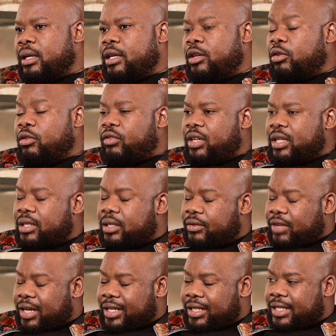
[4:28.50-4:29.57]

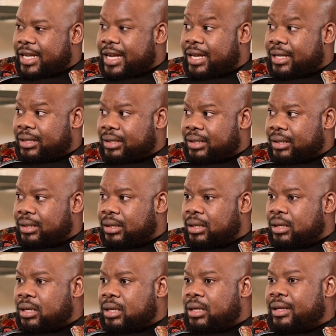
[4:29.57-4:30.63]
innovative ideas
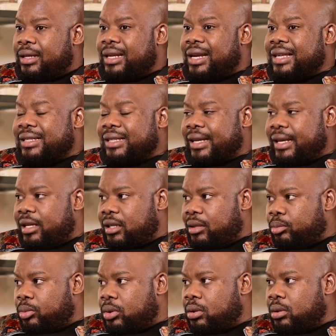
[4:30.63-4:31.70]
that are
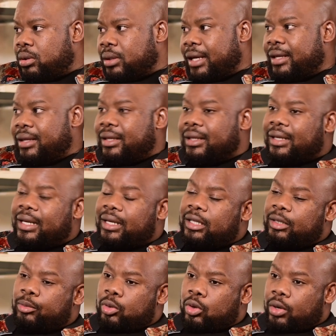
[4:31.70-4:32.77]
scalable and that can
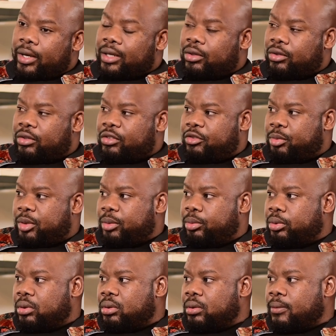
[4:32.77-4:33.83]
employ a lot of
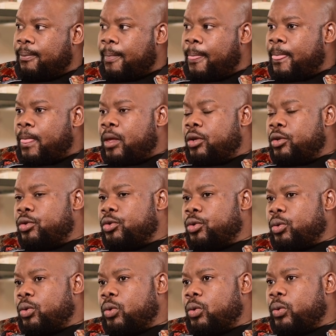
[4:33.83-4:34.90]
people. Okay.
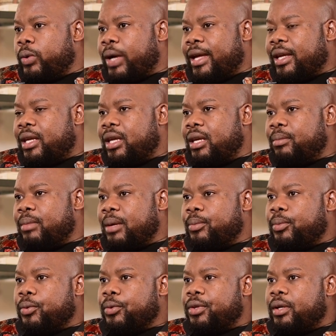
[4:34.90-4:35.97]
So I came
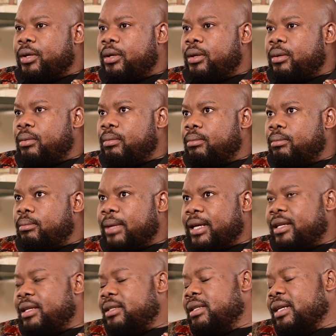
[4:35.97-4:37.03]
up with a
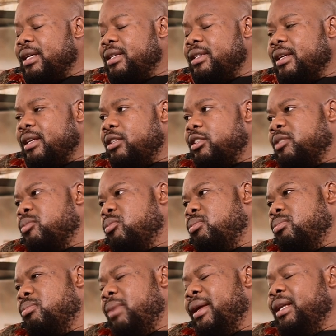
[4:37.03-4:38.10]
marketing idea. It's
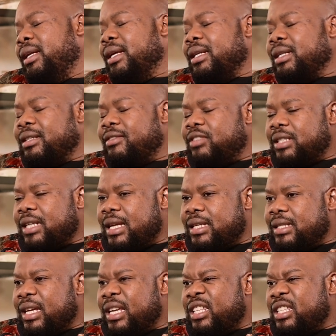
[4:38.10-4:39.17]
mainly an
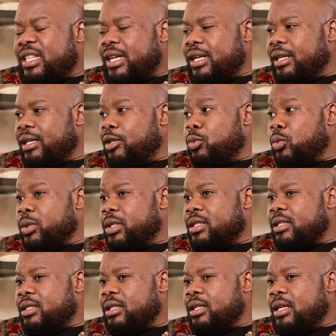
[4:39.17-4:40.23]
advertising idea. It
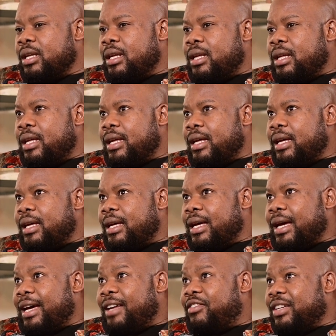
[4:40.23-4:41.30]
was uh,
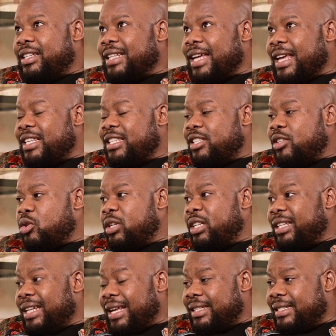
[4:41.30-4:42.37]
advertising on a
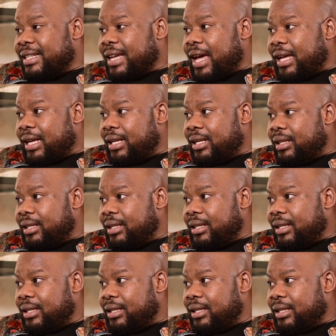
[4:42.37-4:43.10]
night sky.